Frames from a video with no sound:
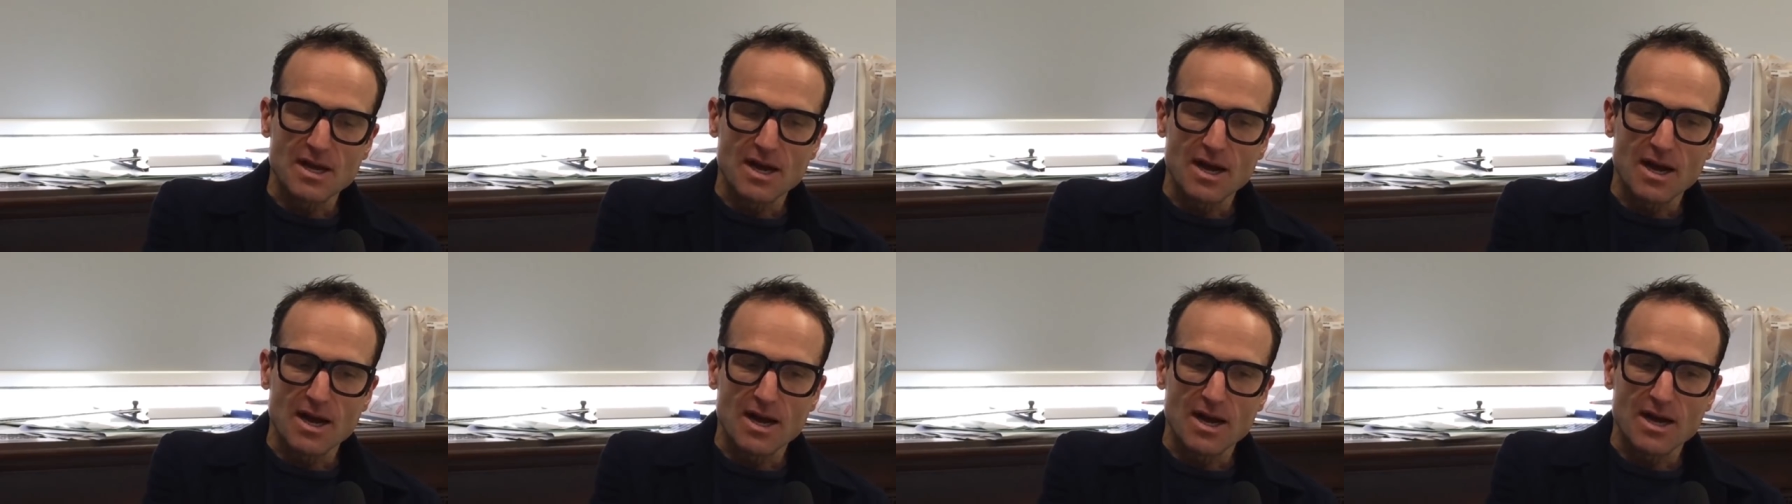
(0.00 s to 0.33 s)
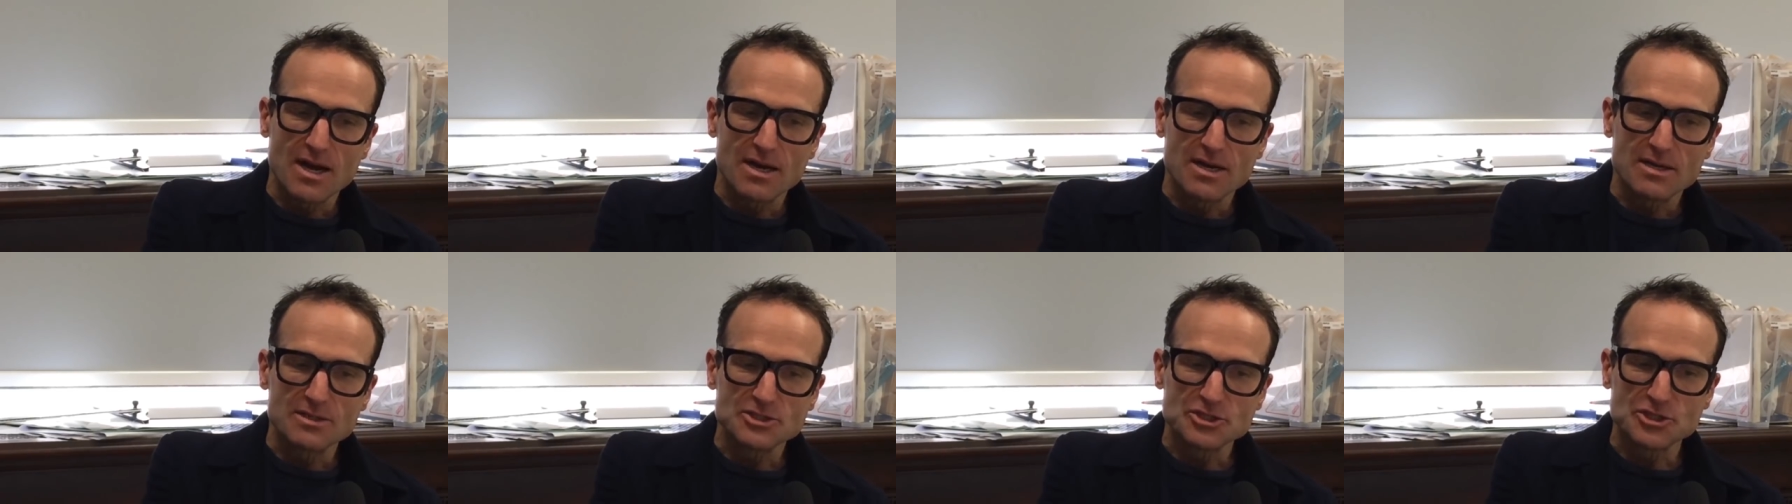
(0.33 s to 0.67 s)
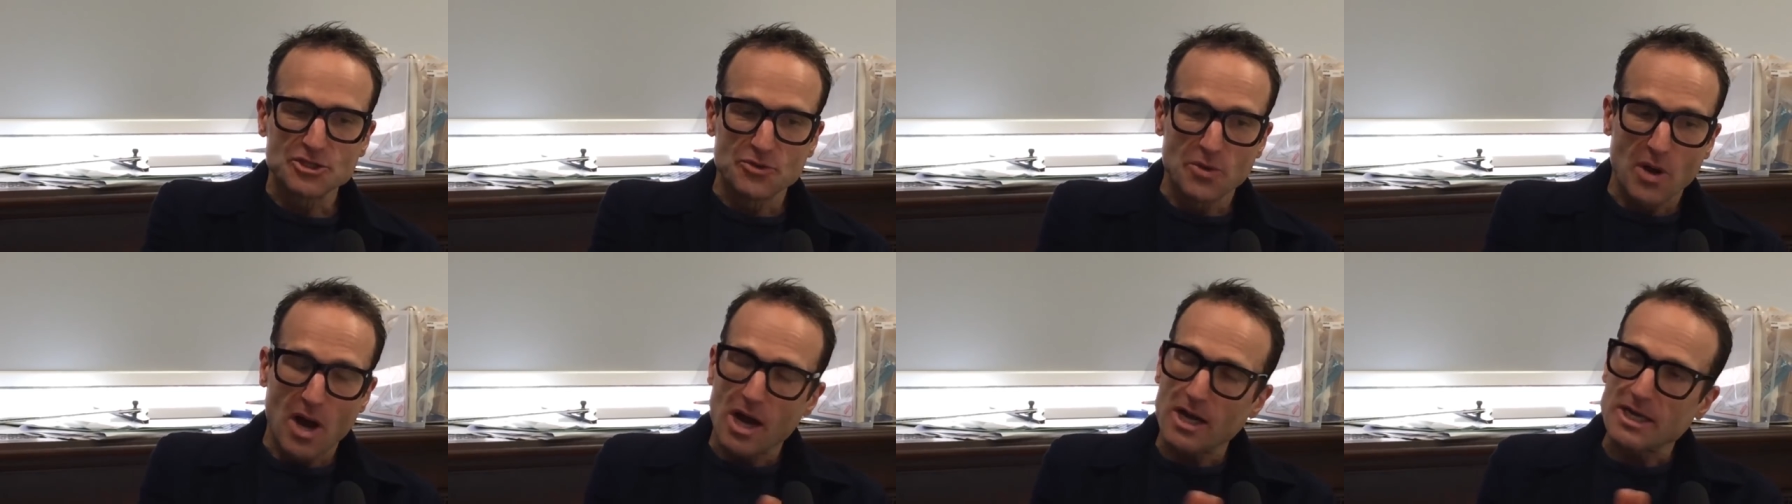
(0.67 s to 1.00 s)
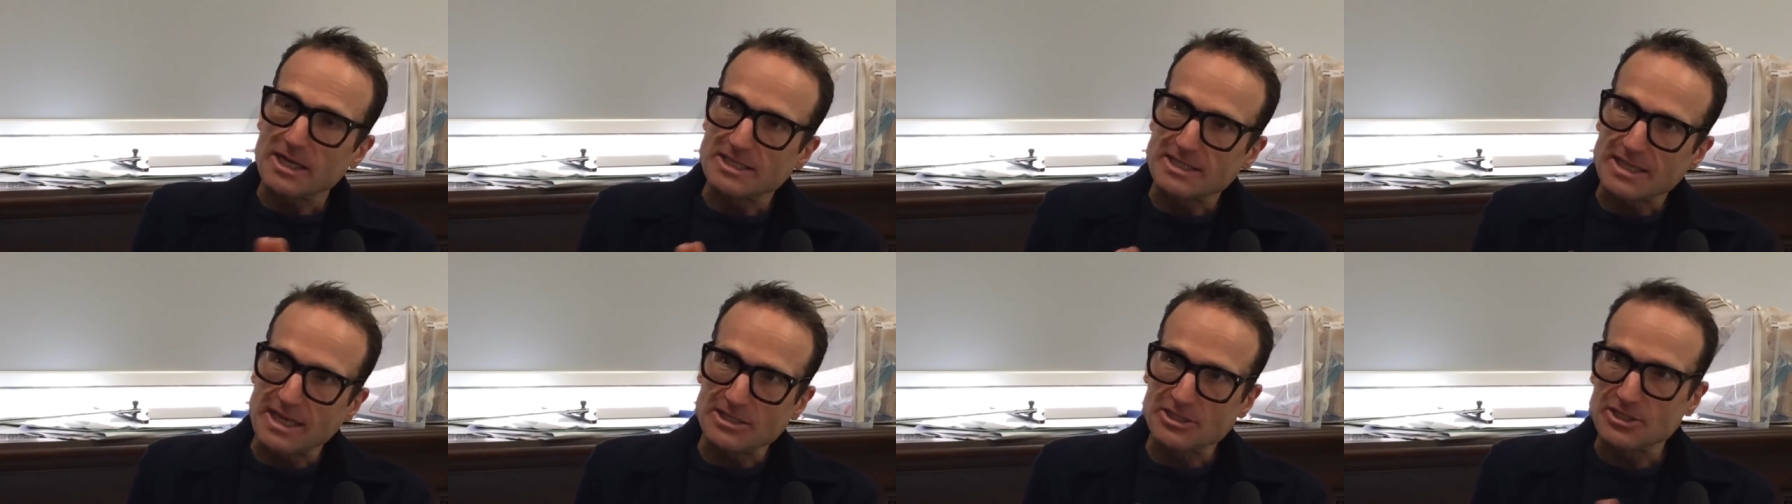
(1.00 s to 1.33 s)
uh, to
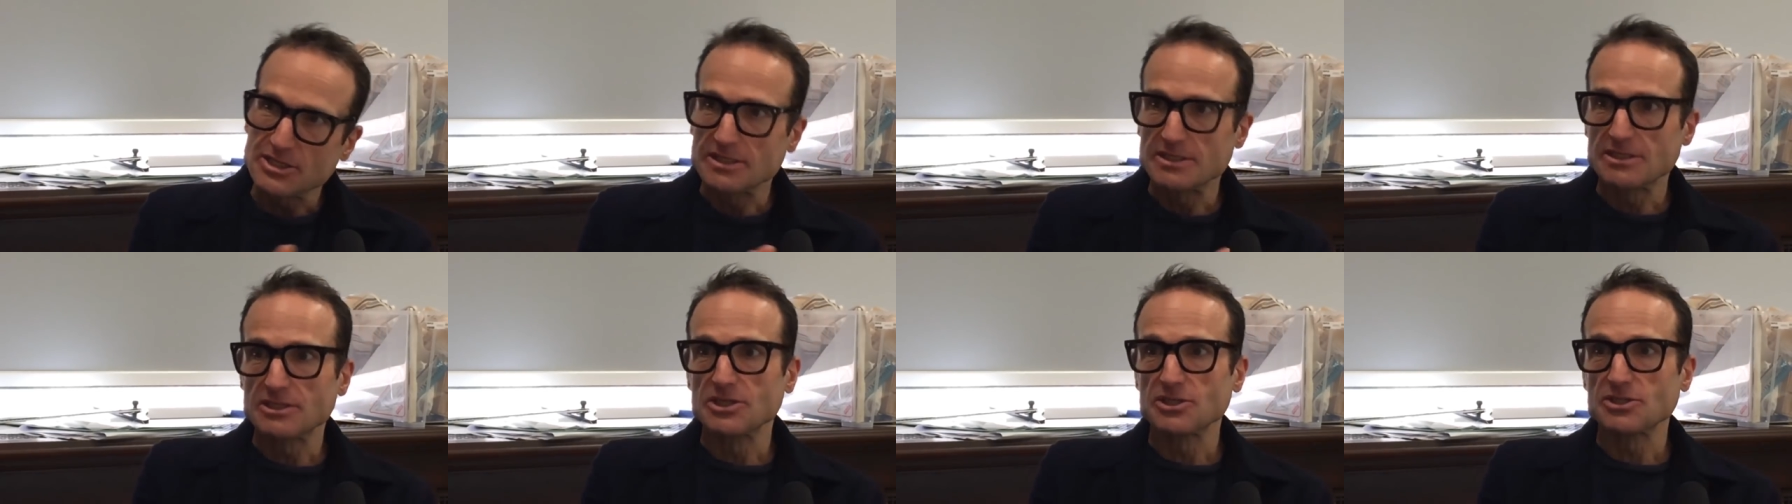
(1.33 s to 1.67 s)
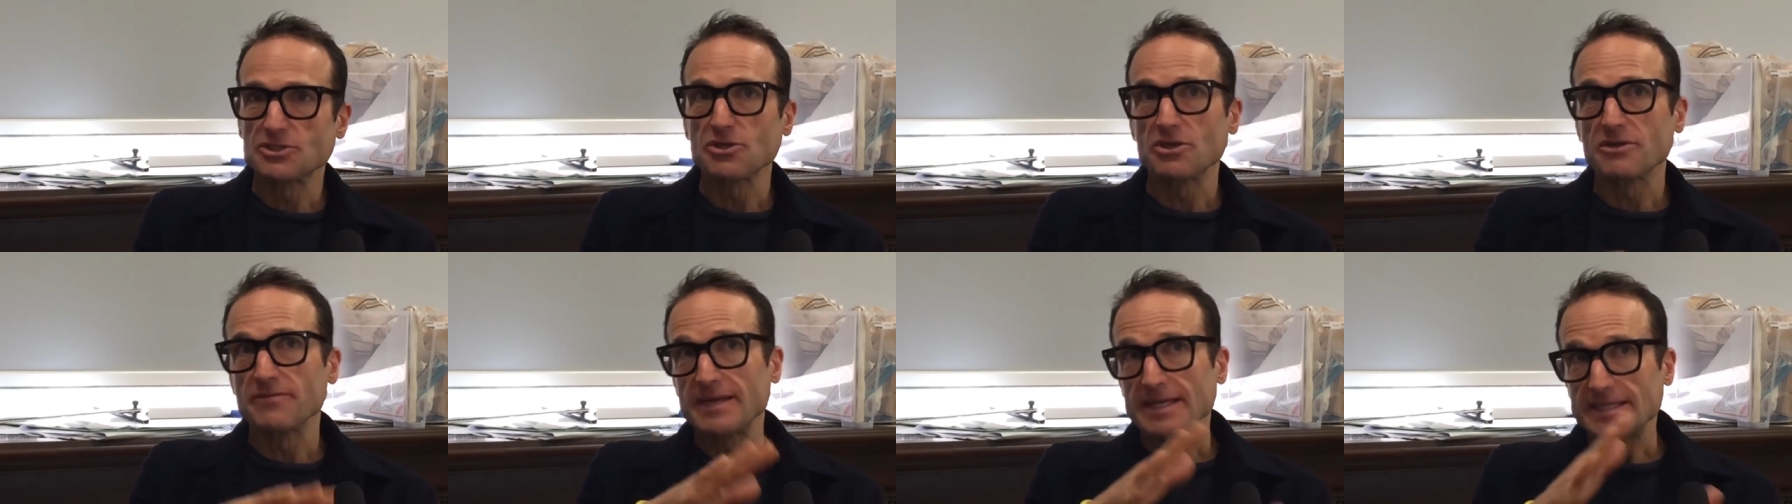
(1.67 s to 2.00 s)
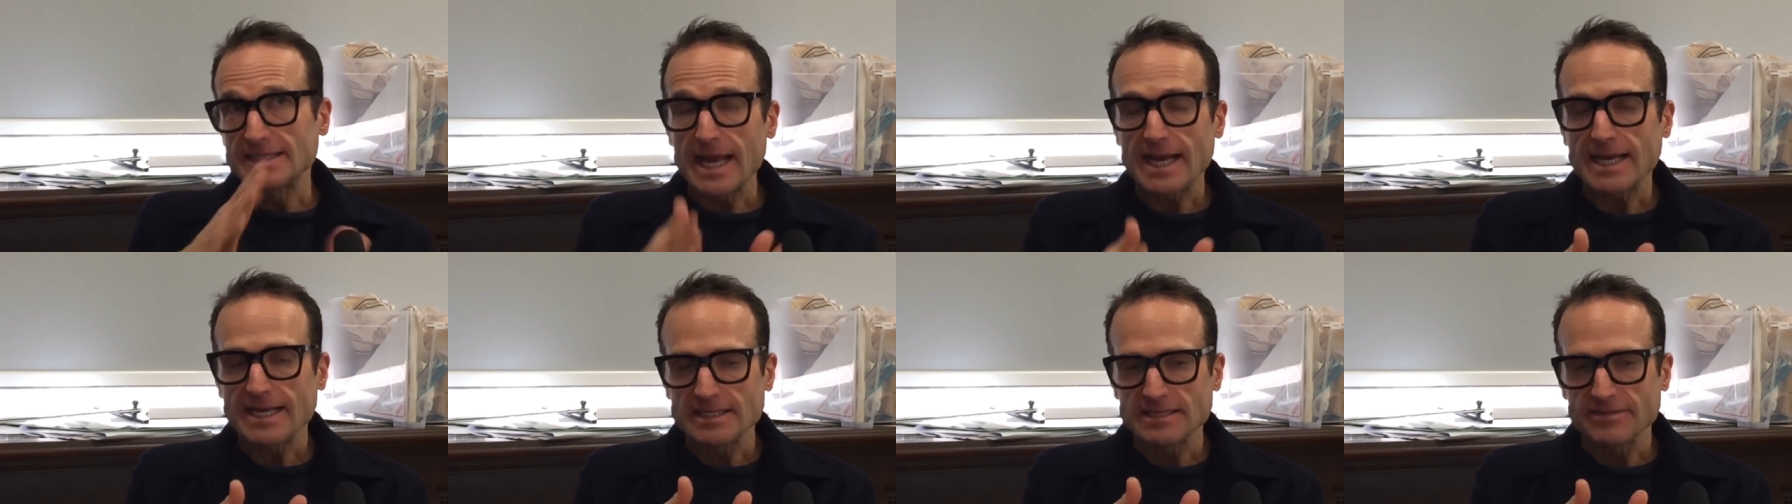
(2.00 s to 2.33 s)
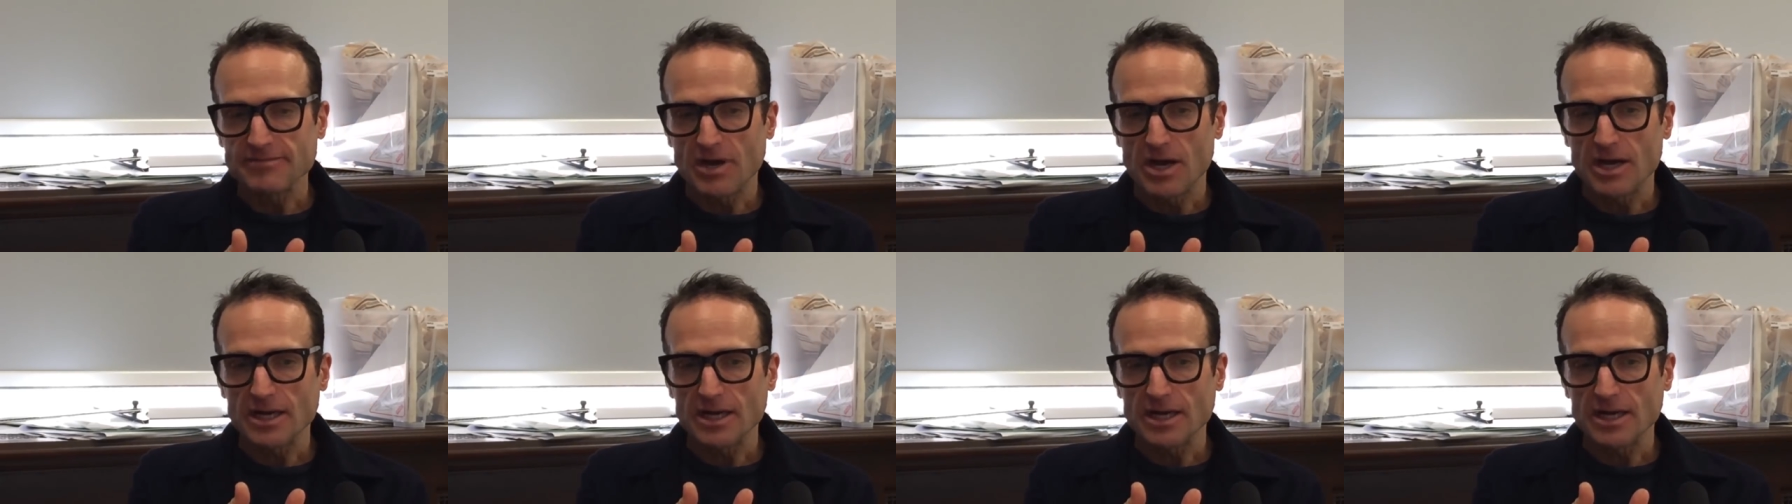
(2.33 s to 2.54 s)
architect, to, to sort of executive